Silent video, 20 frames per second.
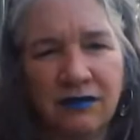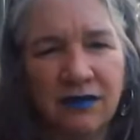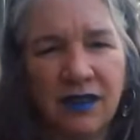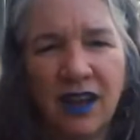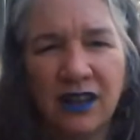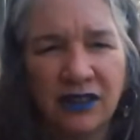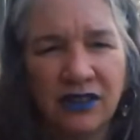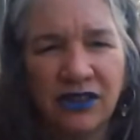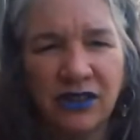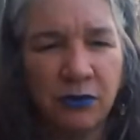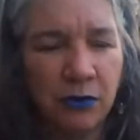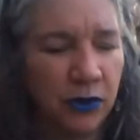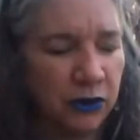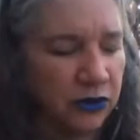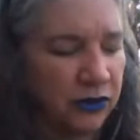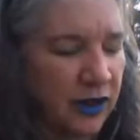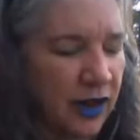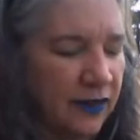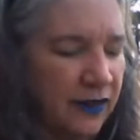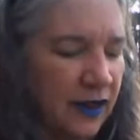I'll just
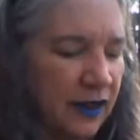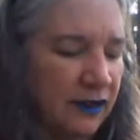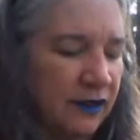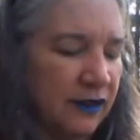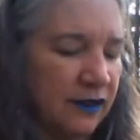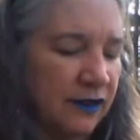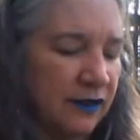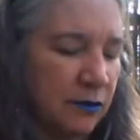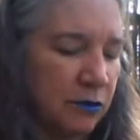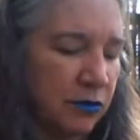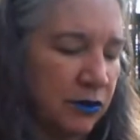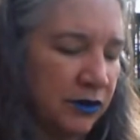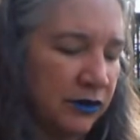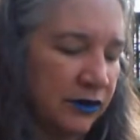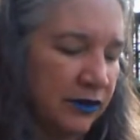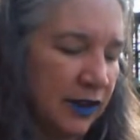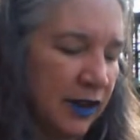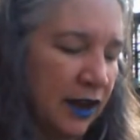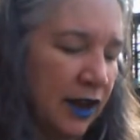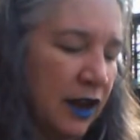post that, and that's the simplest
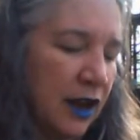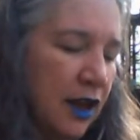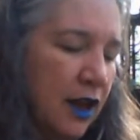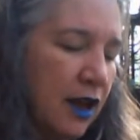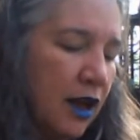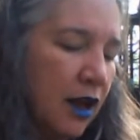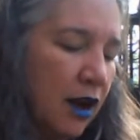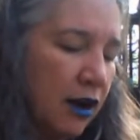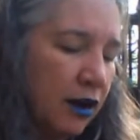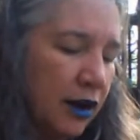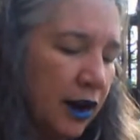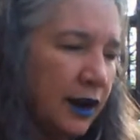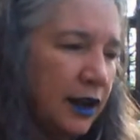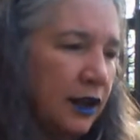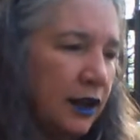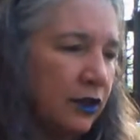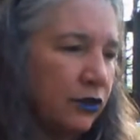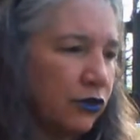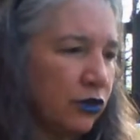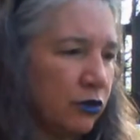thing.
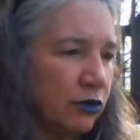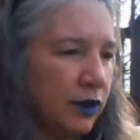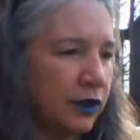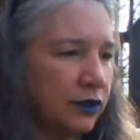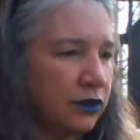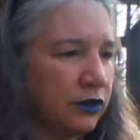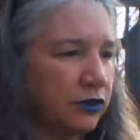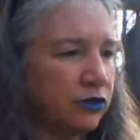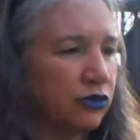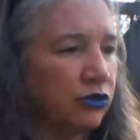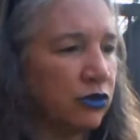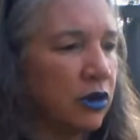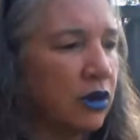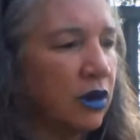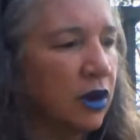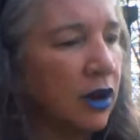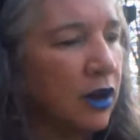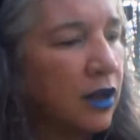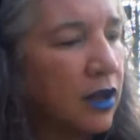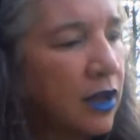Alrighty, so let us
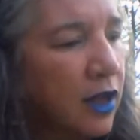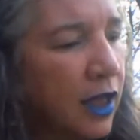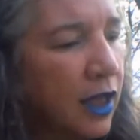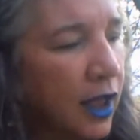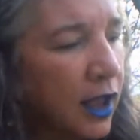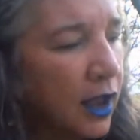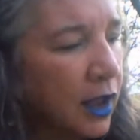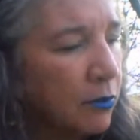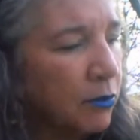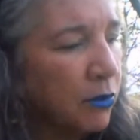draw a